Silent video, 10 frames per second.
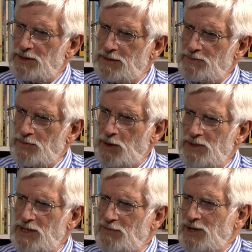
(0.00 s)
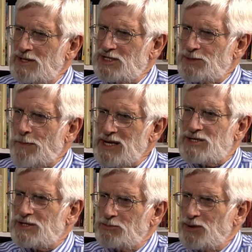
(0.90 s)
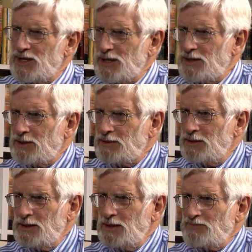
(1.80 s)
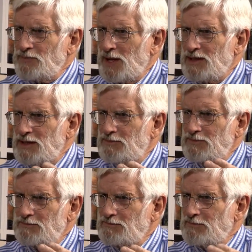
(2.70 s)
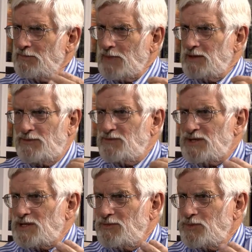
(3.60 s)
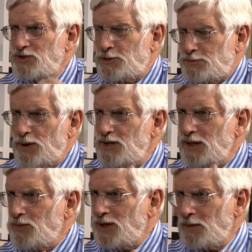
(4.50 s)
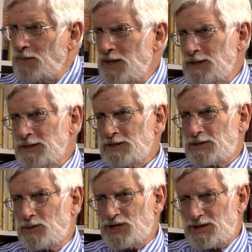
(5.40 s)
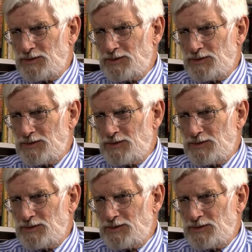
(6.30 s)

Uh, you know, we never had space debris until 19, 1957 when Sputnik went up. So we're